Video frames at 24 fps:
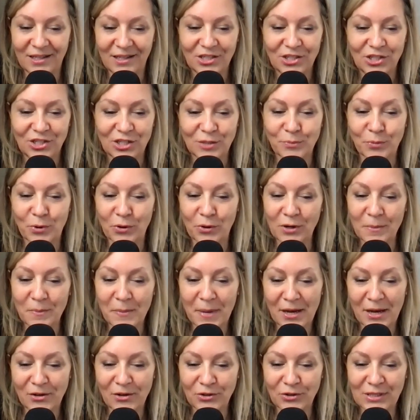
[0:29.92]
She has broken
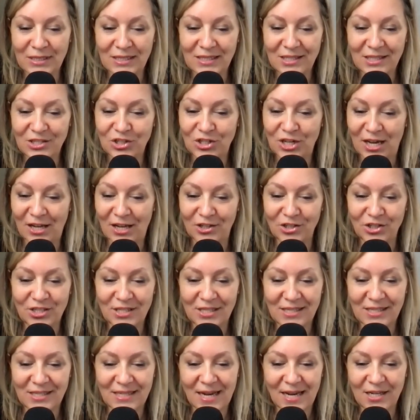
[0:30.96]
boundaries, challenged
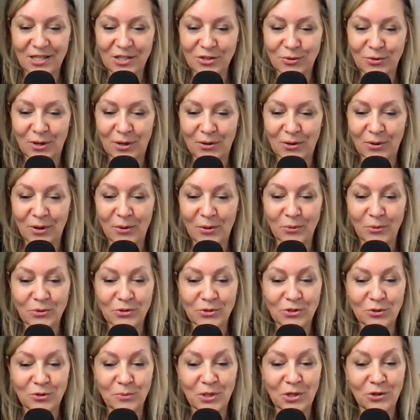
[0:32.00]
the status quo, and will
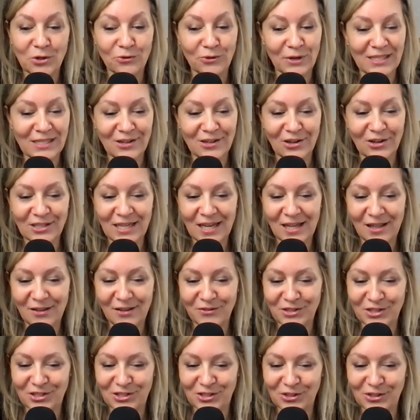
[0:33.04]
soon be gracing our
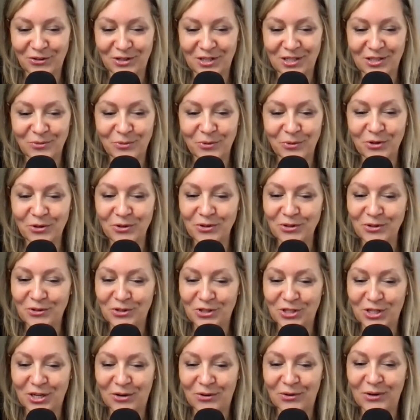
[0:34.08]
television screens with her new
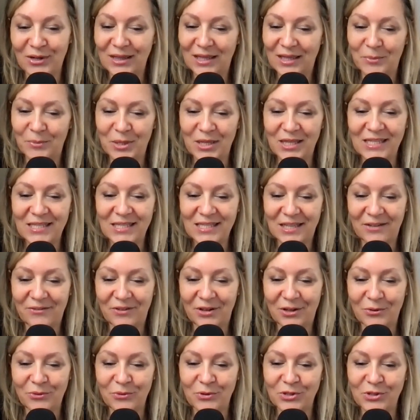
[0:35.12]
show, Limitless
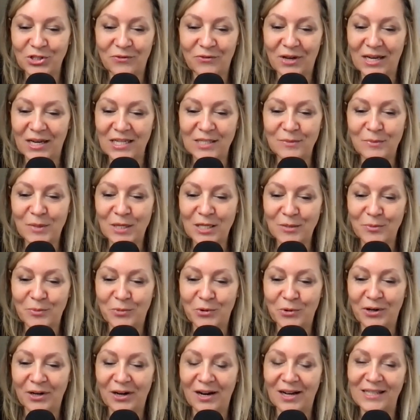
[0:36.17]
Living, with Shavannah Speaks
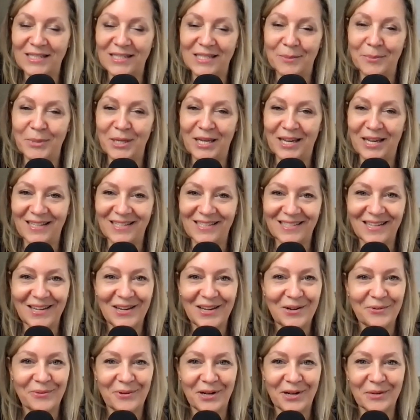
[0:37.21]
Moore on CBS.
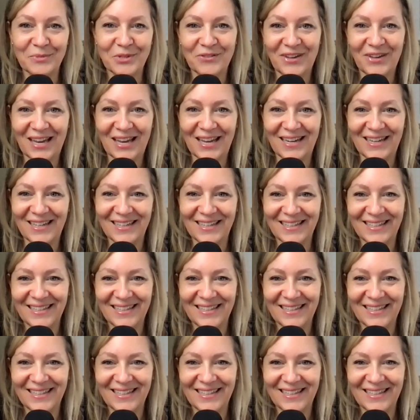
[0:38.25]
Welcome, Shavannah.